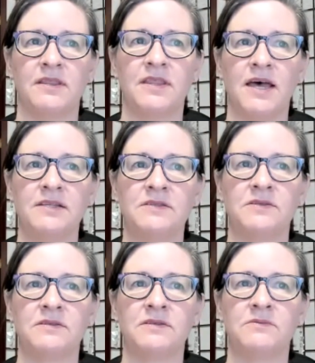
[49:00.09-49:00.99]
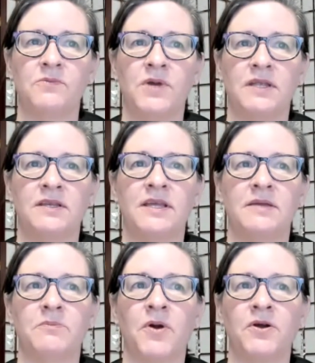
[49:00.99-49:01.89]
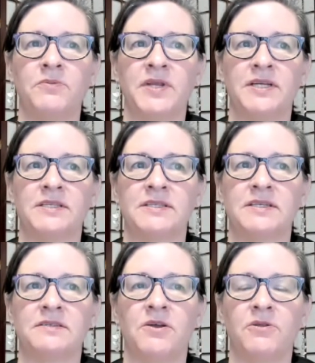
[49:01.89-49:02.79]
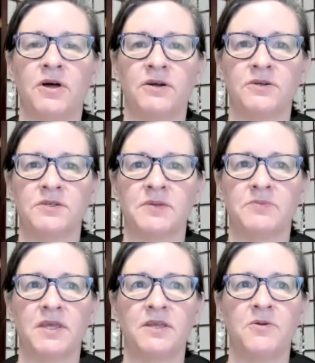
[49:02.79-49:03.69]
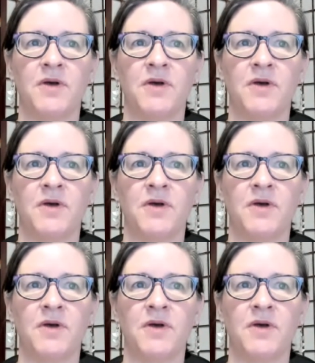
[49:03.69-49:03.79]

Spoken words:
that's when impermanence is no longer something you